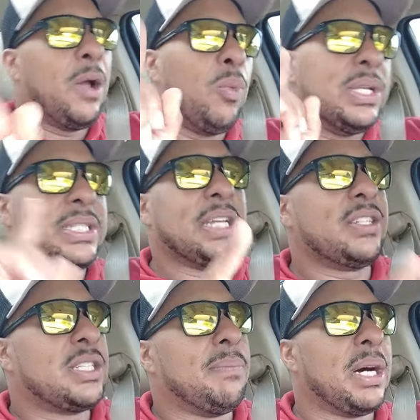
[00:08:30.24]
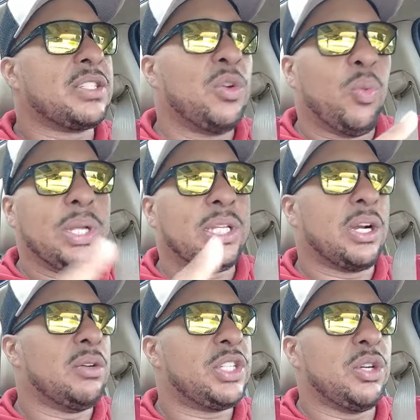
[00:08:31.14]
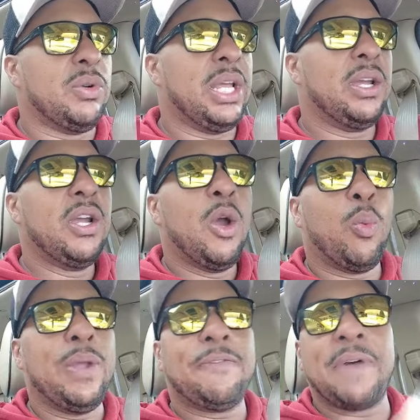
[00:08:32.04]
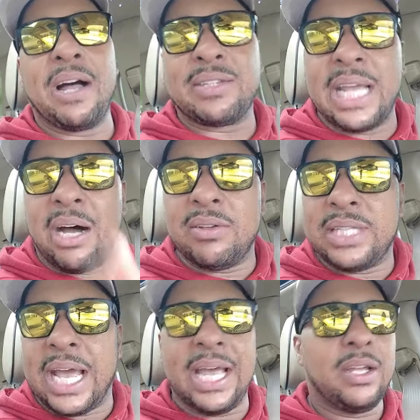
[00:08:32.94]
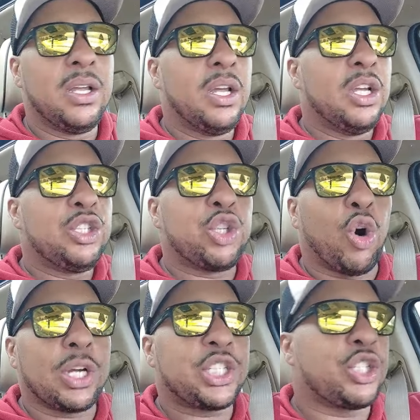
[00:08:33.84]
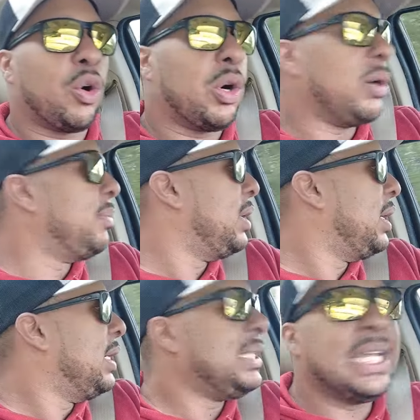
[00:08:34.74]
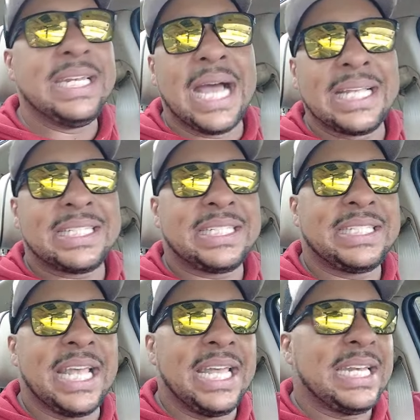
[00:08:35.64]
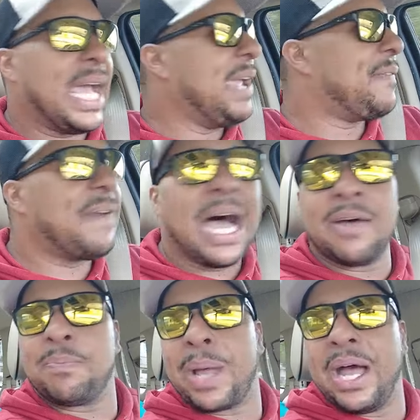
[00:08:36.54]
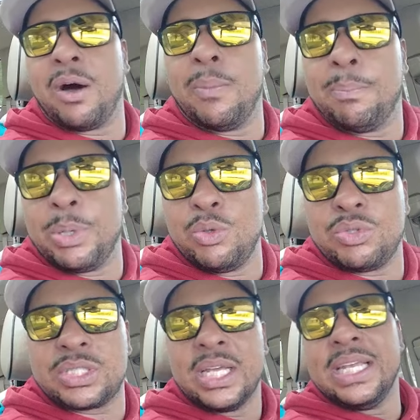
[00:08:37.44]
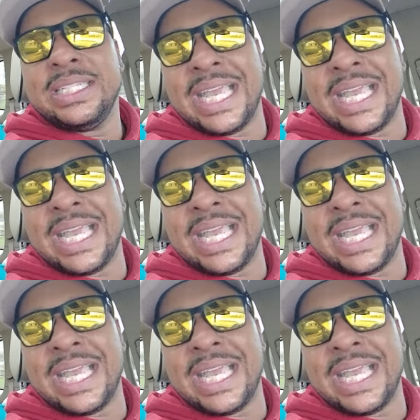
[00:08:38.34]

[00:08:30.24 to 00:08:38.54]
When Sinister Muscle went to go tune it, we found out that Torque Storm did not send a 5-pound boost.